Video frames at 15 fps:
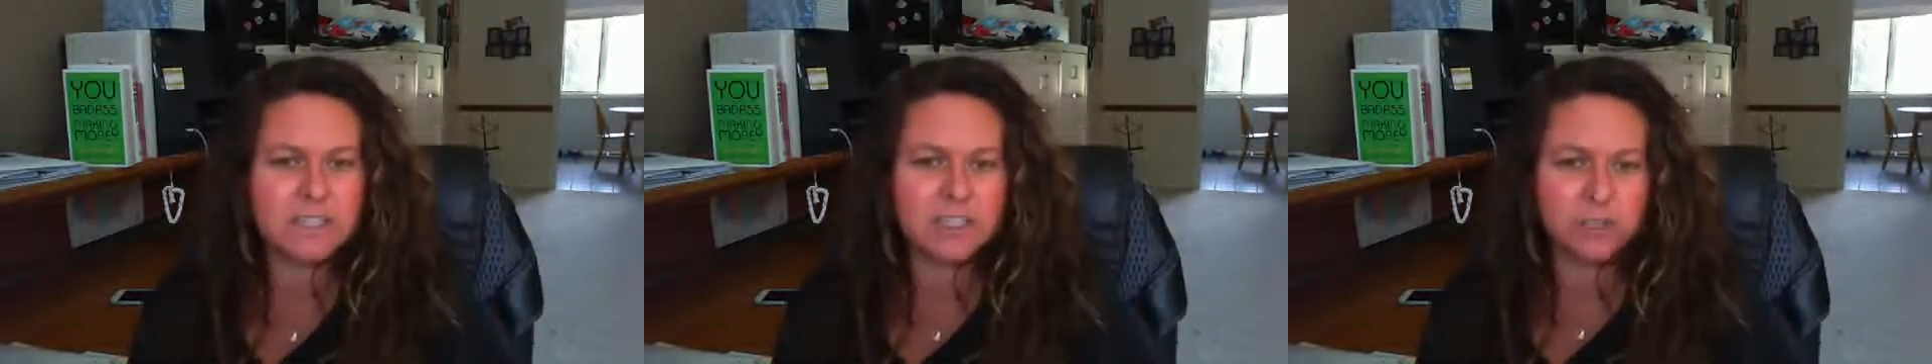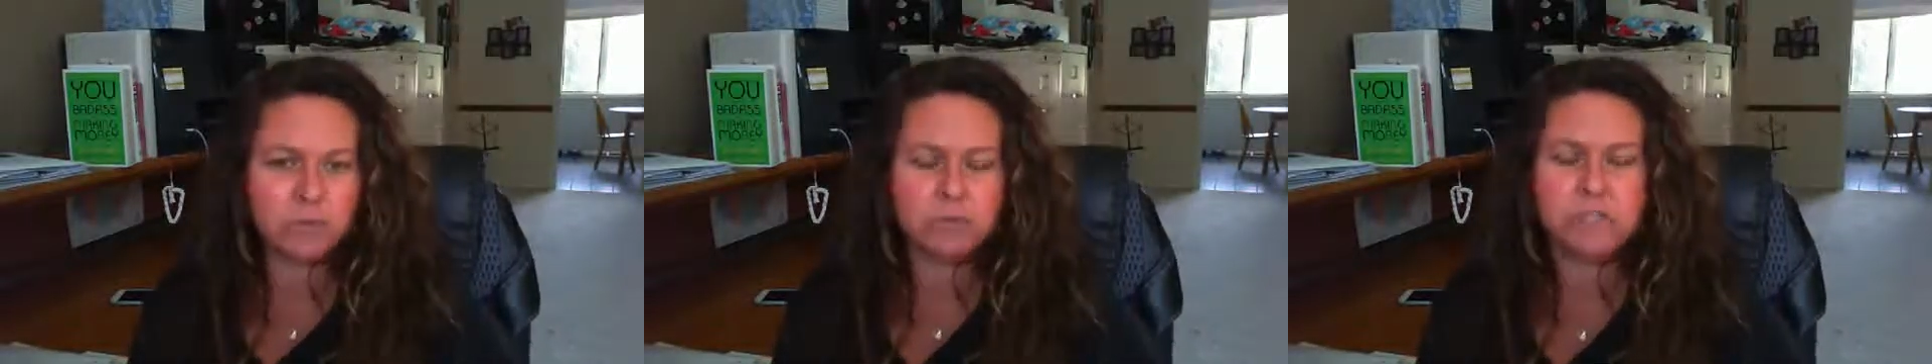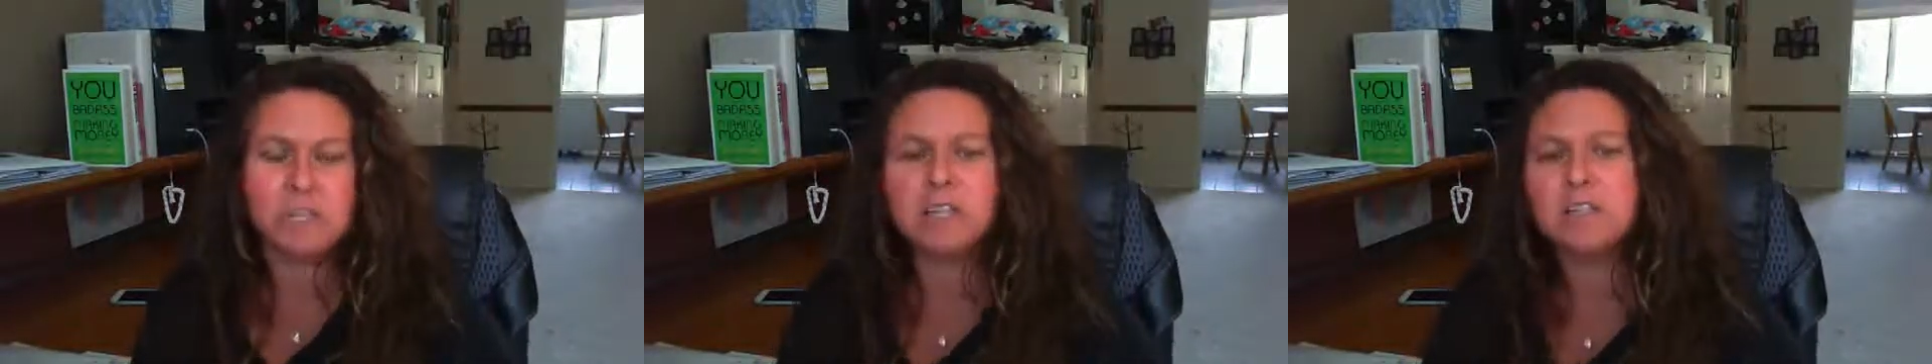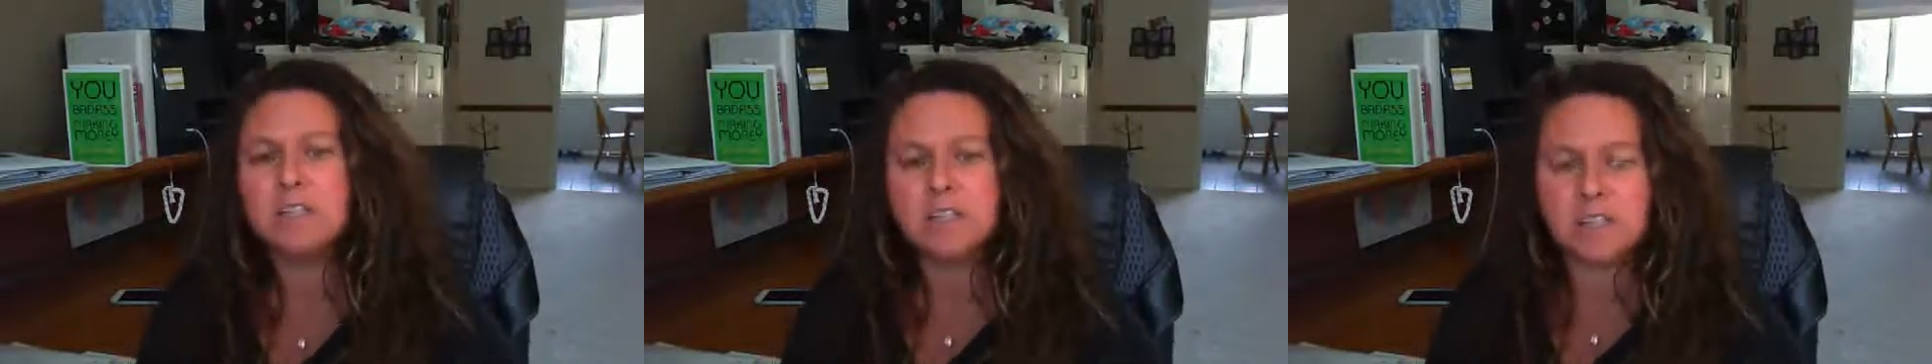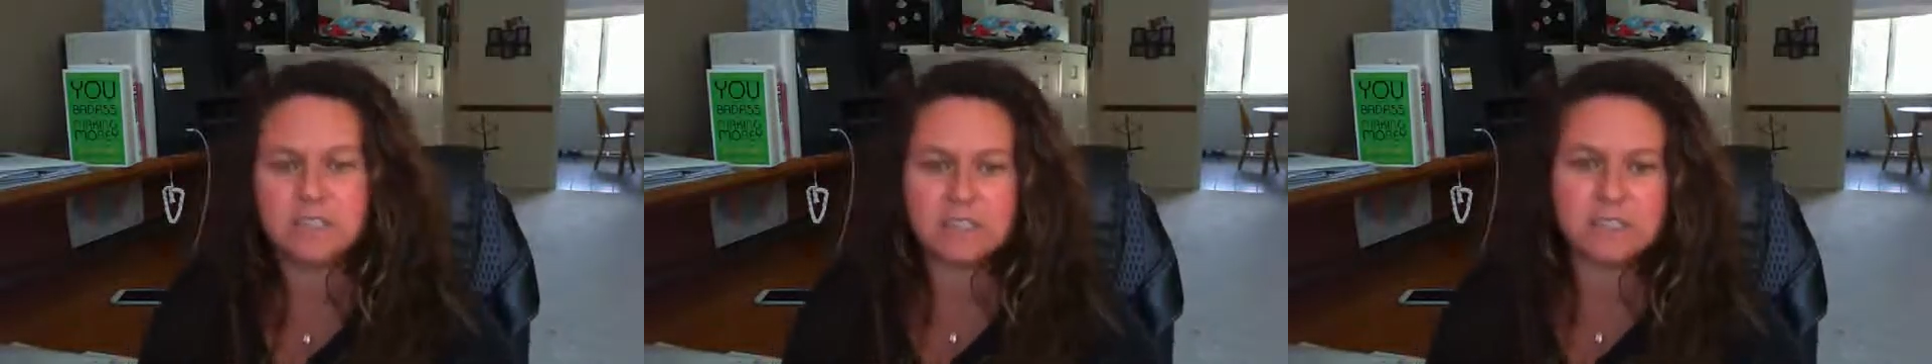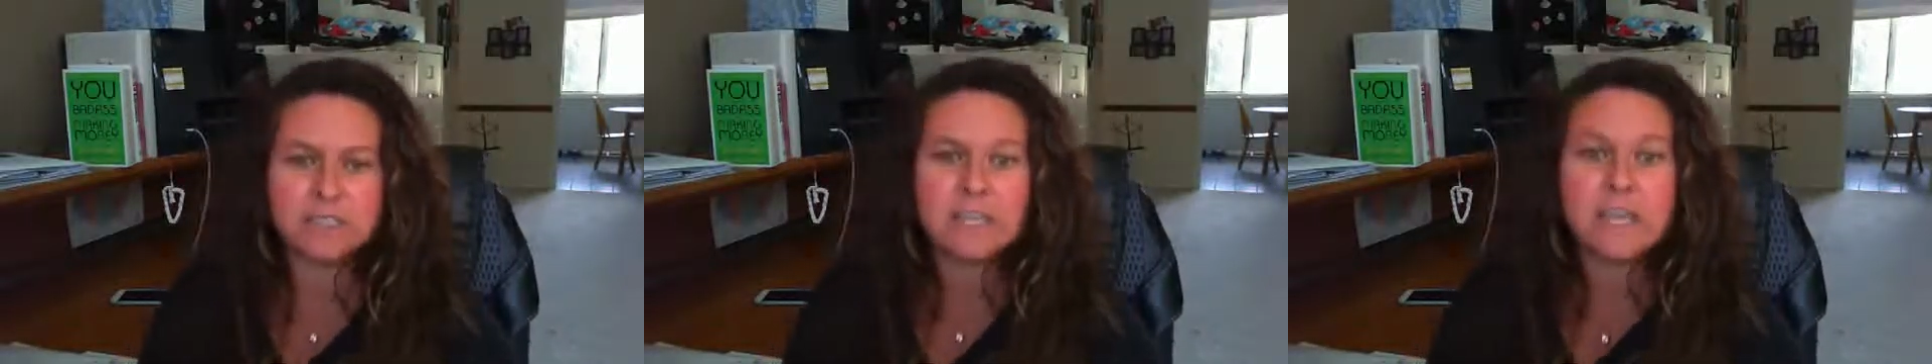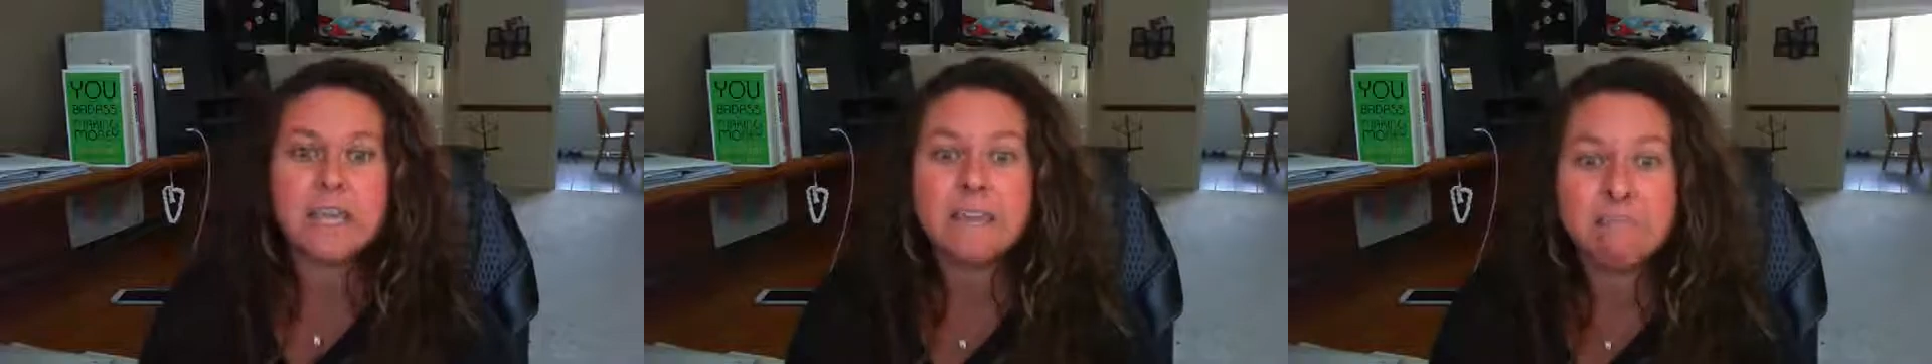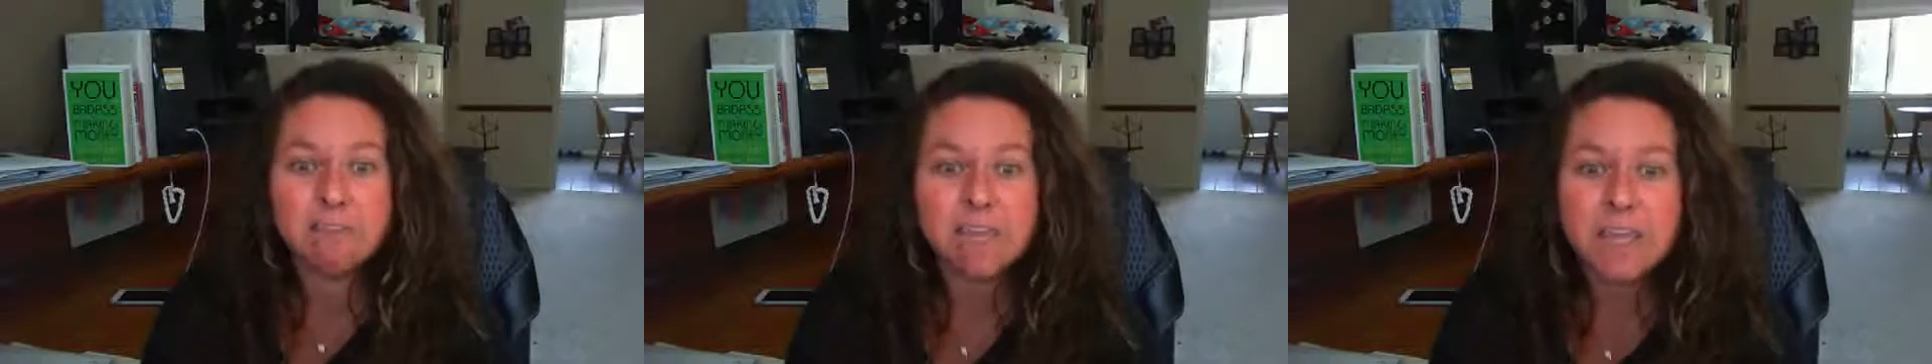utilities,
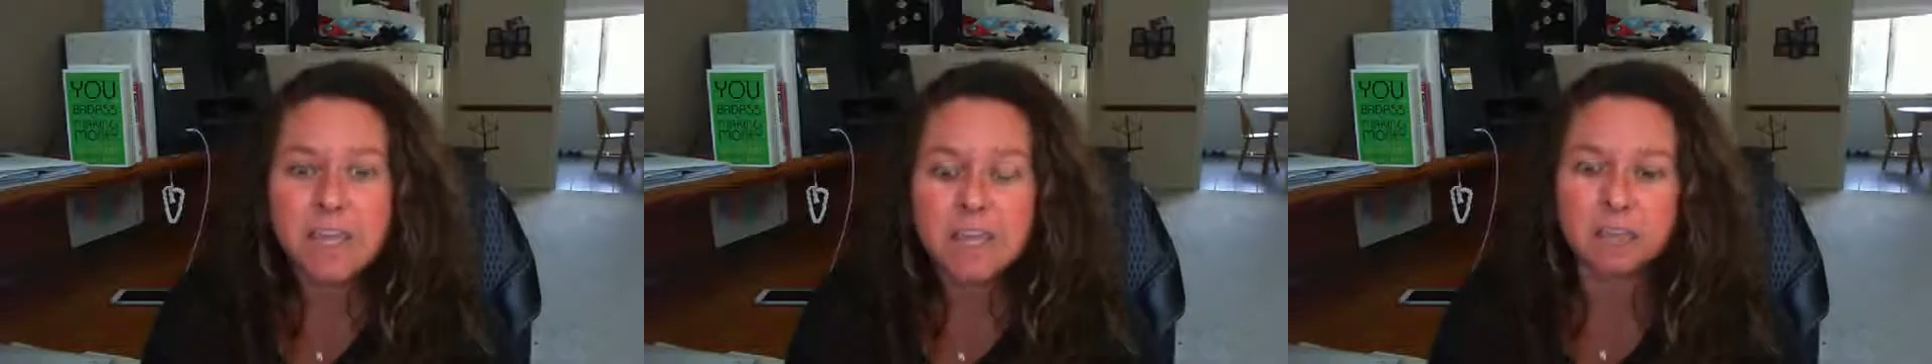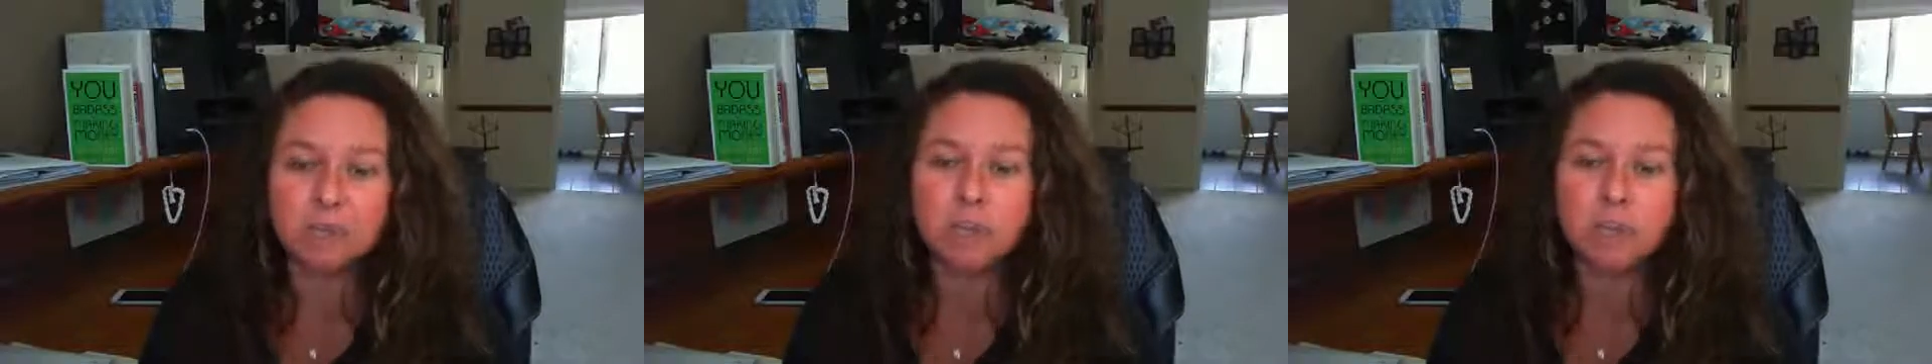TV.